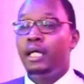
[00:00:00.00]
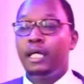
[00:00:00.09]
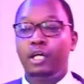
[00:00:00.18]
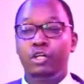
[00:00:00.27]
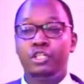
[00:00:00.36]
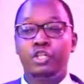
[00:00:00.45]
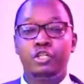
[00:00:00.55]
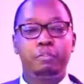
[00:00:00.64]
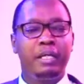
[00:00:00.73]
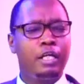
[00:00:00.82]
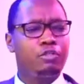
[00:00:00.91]
he
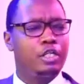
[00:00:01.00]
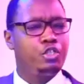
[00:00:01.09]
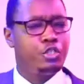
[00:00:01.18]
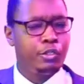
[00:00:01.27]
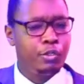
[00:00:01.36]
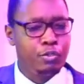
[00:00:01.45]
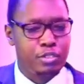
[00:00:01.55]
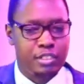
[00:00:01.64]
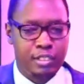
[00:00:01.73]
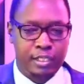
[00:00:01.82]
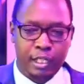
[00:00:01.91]
continues speaking to the
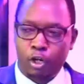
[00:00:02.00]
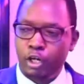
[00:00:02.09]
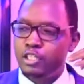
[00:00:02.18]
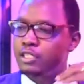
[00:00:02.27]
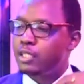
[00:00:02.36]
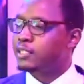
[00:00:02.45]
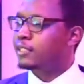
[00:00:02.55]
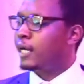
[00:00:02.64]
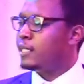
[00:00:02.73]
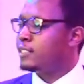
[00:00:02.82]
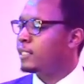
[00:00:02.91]
Jews the Lord Jesus
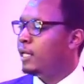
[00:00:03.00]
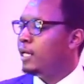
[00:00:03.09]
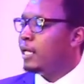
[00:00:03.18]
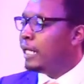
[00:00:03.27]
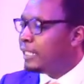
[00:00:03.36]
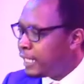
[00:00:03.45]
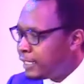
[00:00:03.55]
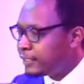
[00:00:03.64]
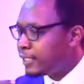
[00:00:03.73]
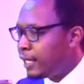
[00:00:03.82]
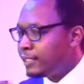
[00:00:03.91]
Christ. And he's